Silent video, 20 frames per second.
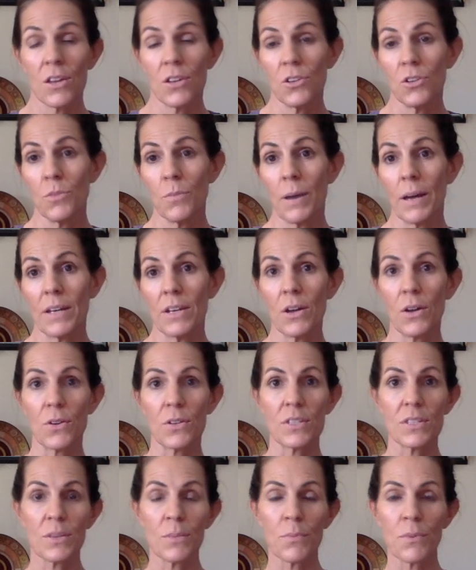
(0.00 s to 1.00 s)
You might
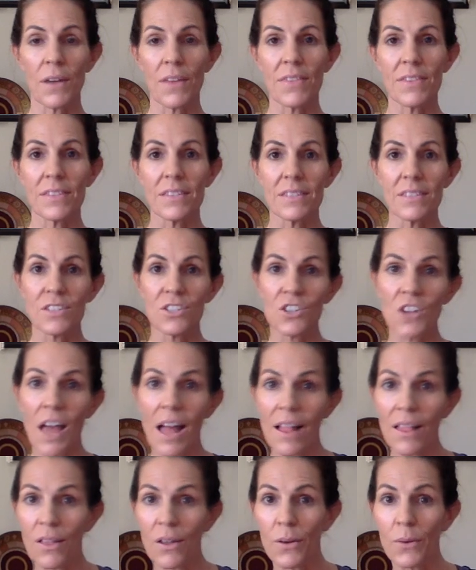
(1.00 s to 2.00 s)
notice the breath is
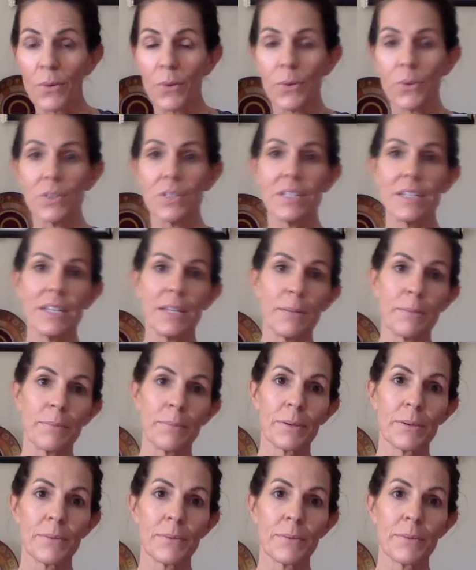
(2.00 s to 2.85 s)
shallow or deep.